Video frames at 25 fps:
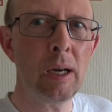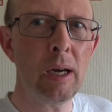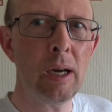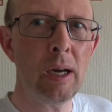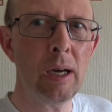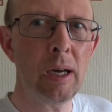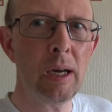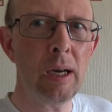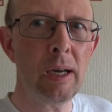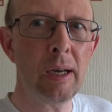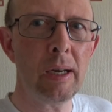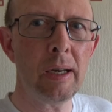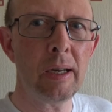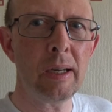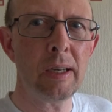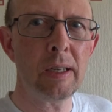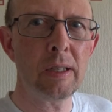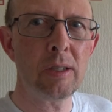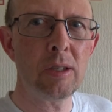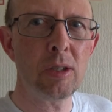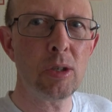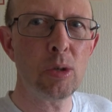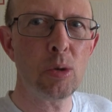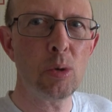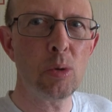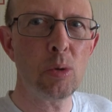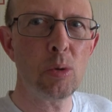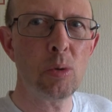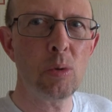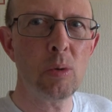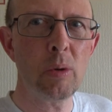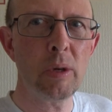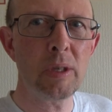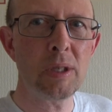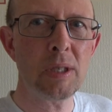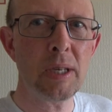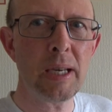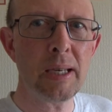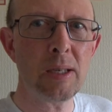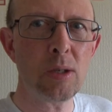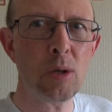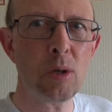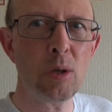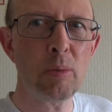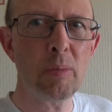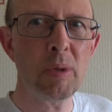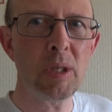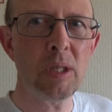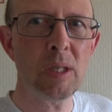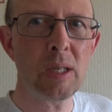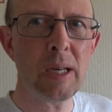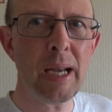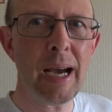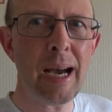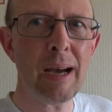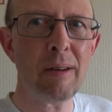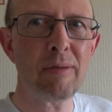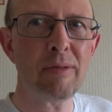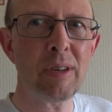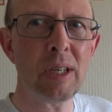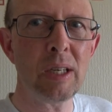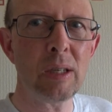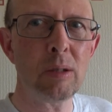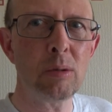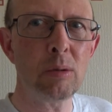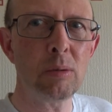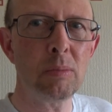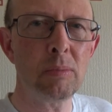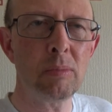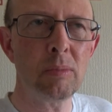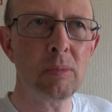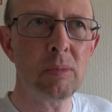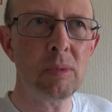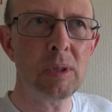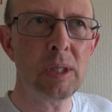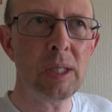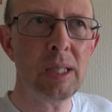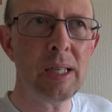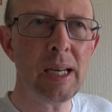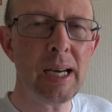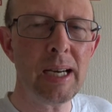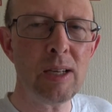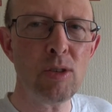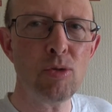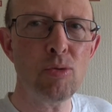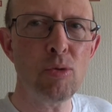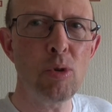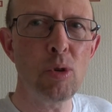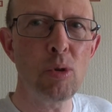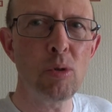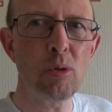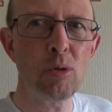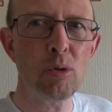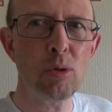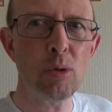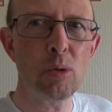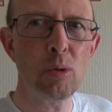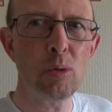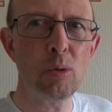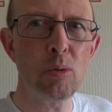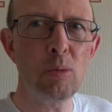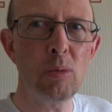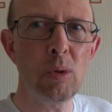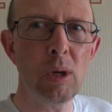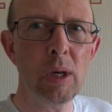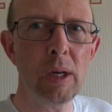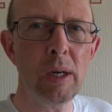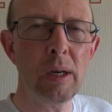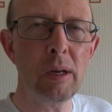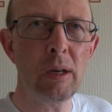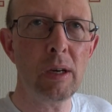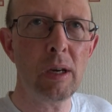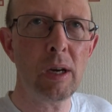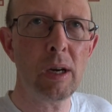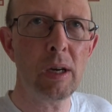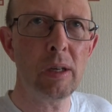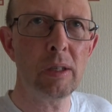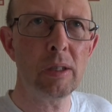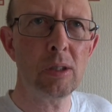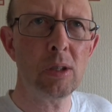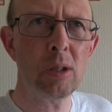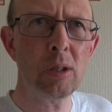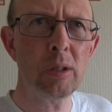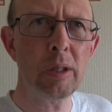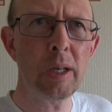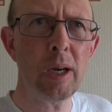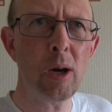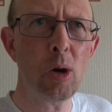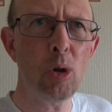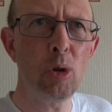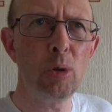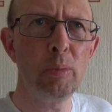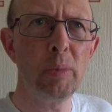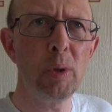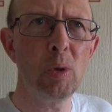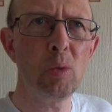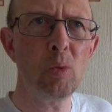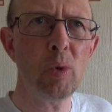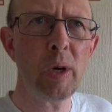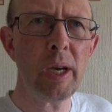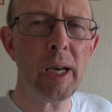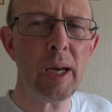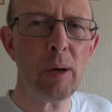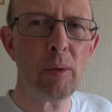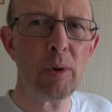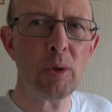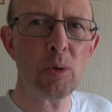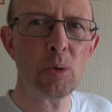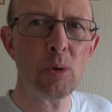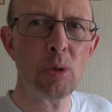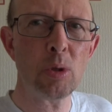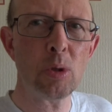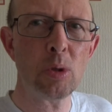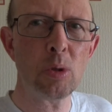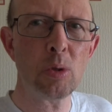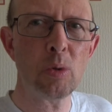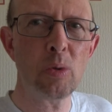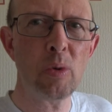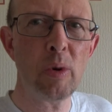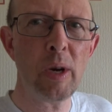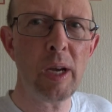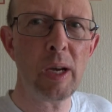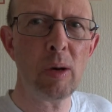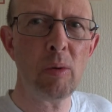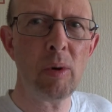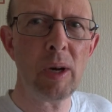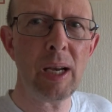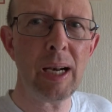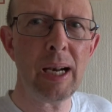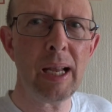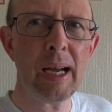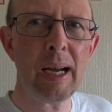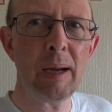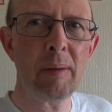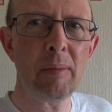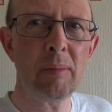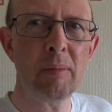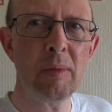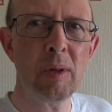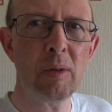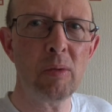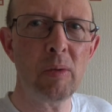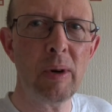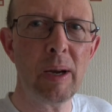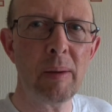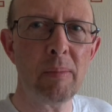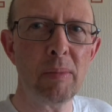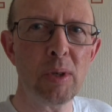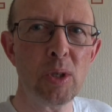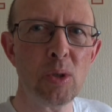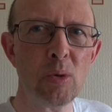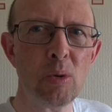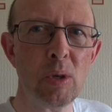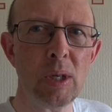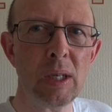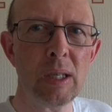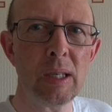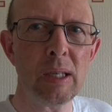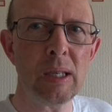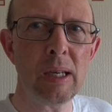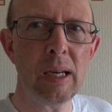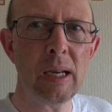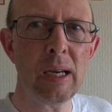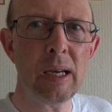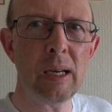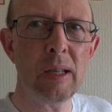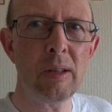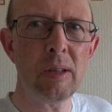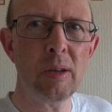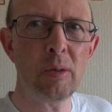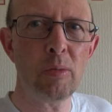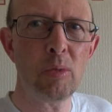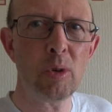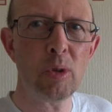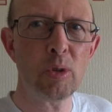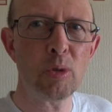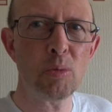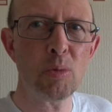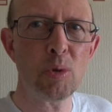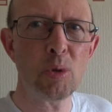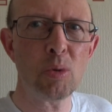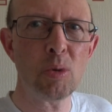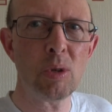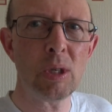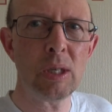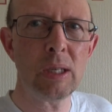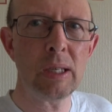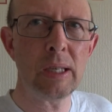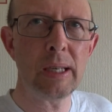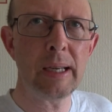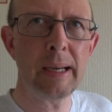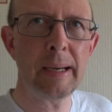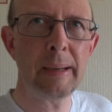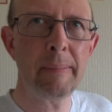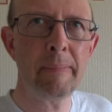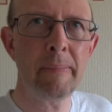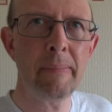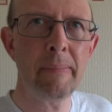to St Albans and Hatfield did a nice route through I'd call the Alban Way, which was an old railway line that ran between that runs between